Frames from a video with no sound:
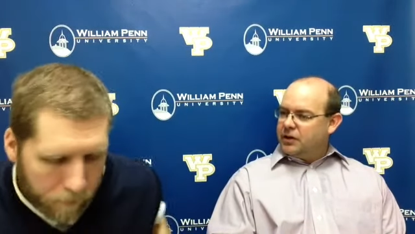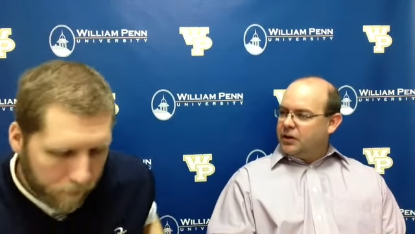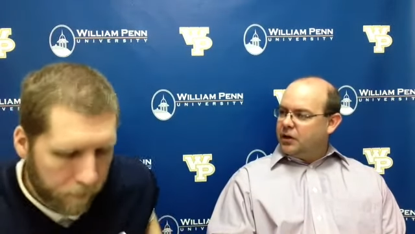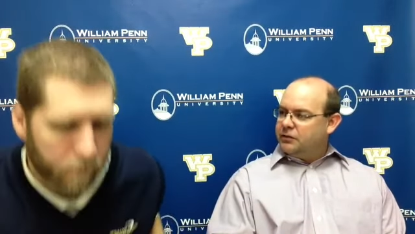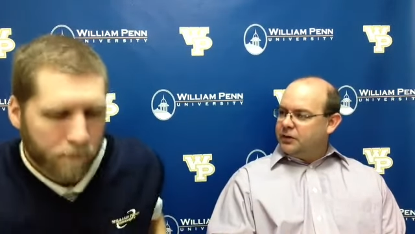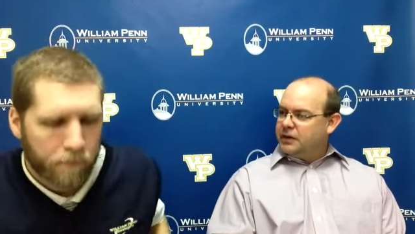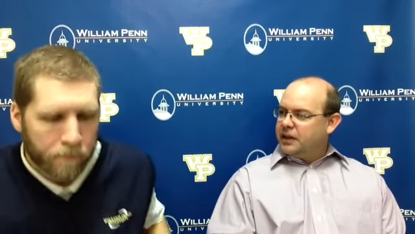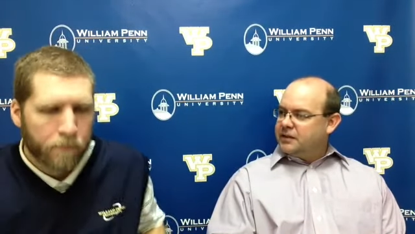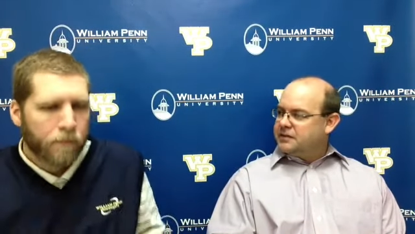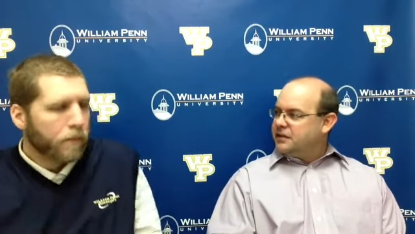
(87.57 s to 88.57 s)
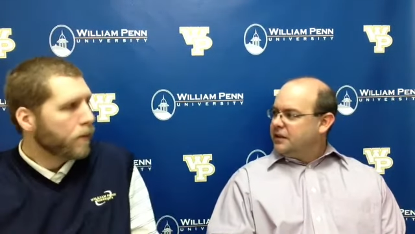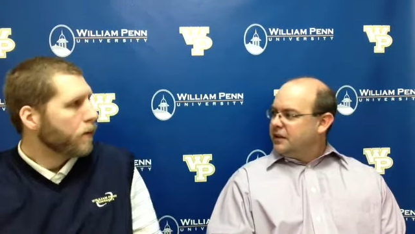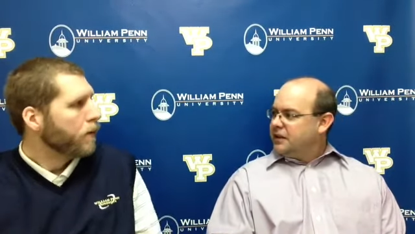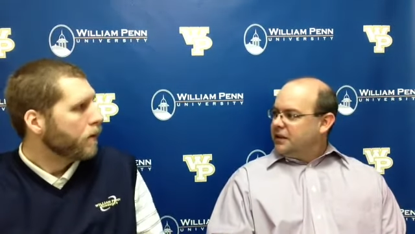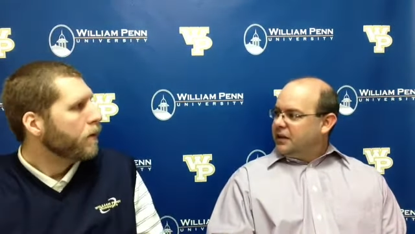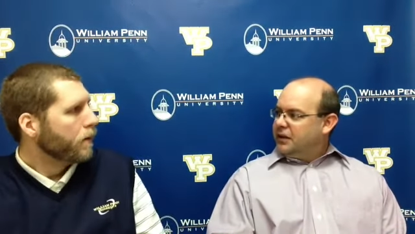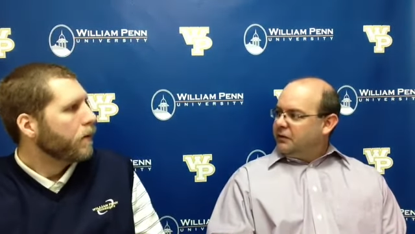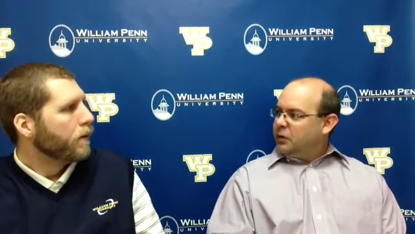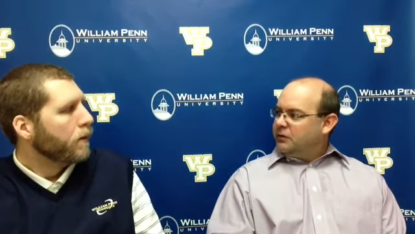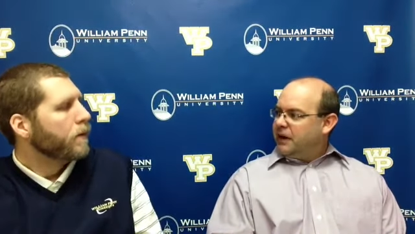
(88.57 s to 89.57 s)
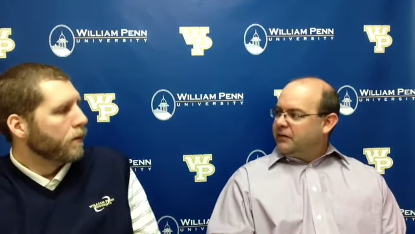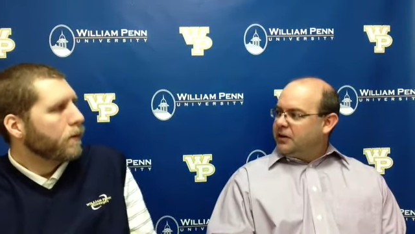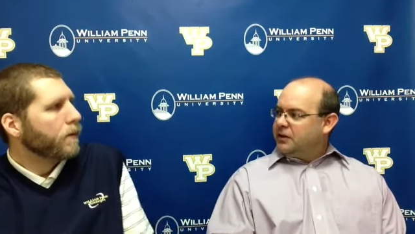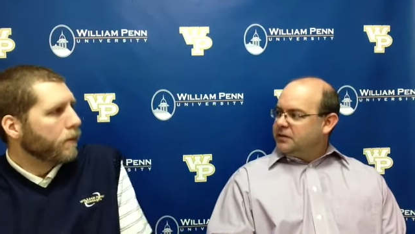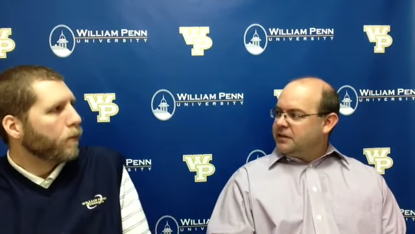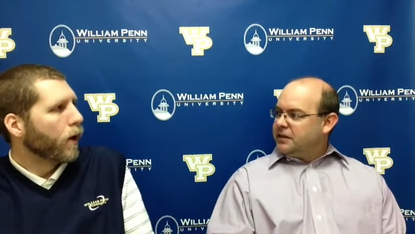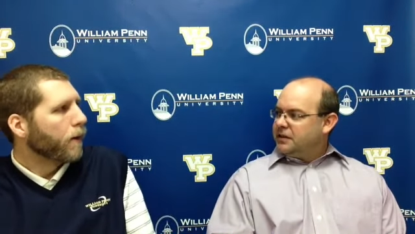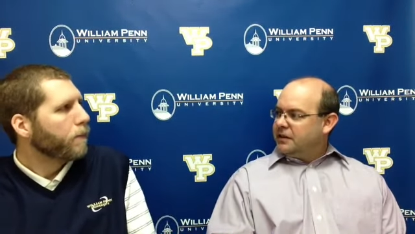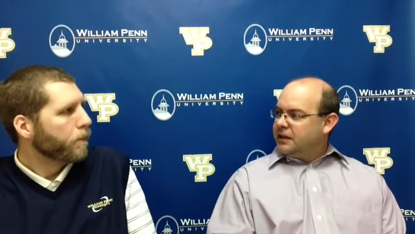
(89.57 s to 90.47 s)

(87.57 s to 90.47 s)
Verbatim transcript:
Speaker 1: to go for the next uh, four or five years, and right.